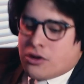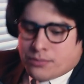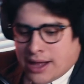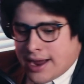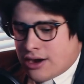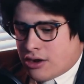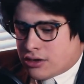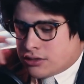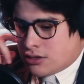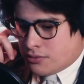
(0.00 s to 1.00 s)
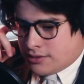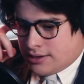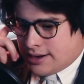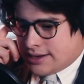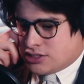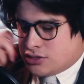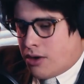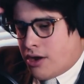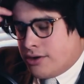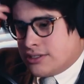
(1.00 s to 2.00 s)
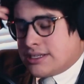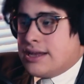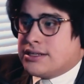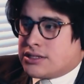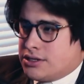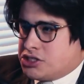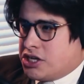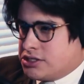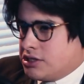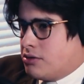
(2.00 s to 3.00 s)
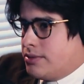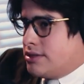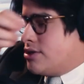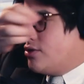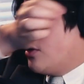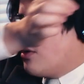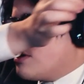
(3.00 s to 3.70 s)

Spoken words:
apply it on clothing, and I assume on your skin, it's going to change a little bit too.